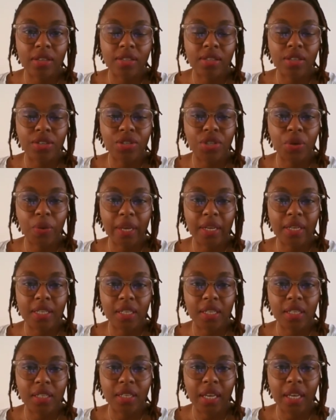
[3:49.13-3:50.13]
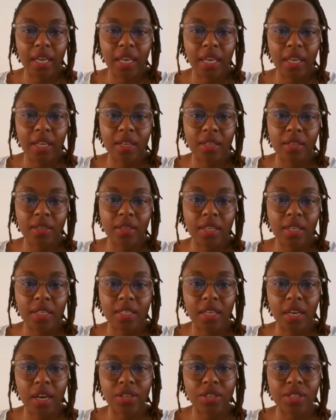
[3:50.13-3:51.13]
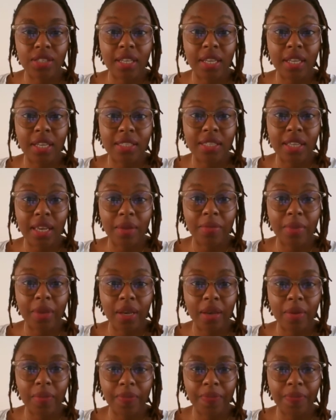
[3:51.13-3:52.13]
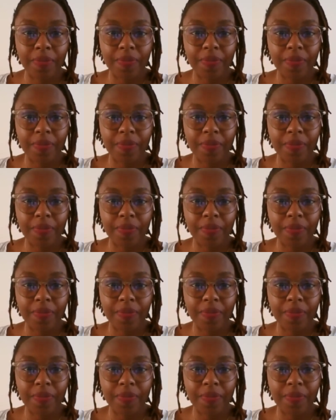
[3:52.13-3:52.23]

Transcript: situated in the DRC and Zambia,